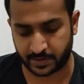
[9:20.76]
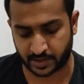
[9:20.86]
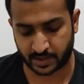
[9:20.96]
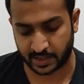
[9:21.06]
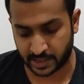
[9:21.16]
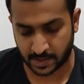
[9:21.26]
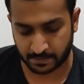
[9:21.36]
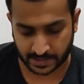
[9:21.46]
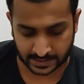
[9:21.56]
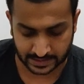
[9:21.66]
been hidden
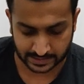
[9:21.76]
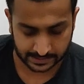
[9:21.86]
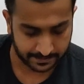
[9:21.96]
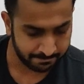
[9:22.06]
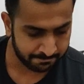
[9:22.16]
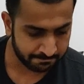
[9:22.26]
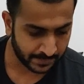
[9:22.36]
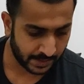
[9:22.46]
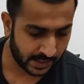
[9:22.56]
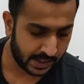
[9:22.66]
by the
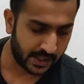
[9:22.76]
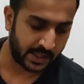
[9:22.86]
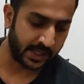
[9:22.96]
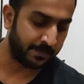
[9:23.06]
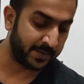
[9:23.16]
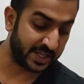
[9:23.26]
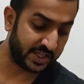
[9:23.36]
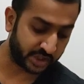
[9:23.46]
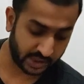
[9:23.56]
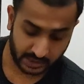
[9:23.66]

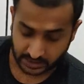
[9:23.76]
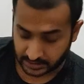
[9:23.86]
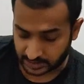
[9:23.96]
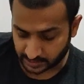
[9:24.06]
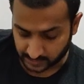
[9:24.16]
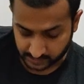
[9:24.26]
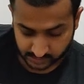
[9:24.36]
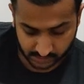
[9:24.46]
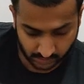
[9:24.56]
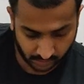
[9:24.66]
bleach.
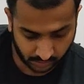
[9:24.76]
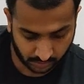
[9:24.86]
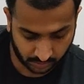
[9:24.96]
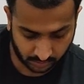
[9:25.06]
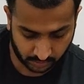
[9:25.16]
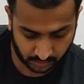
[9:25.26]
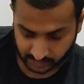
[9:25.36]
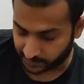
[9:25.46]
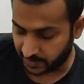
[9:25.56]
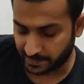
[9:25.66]
So
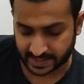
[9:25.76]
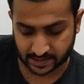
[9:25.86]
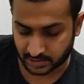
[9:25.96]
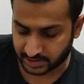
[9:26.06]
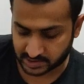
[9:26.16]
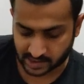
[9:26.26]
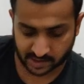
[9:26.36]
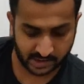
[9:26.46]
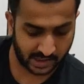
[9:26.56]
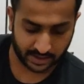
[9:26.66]
coming back to the
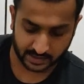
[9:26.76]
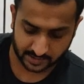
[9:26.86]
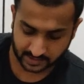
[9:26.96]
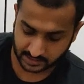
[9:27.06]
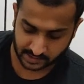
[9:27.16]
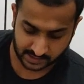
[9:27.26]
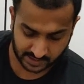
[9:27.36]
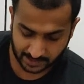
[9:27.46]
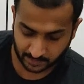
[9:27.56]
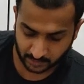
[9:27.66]
stickers, the
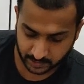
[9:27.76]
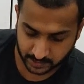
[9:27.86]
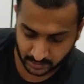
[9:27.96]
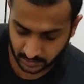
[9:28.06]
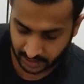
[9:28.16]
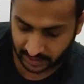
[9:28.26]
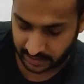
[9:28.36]
same old story.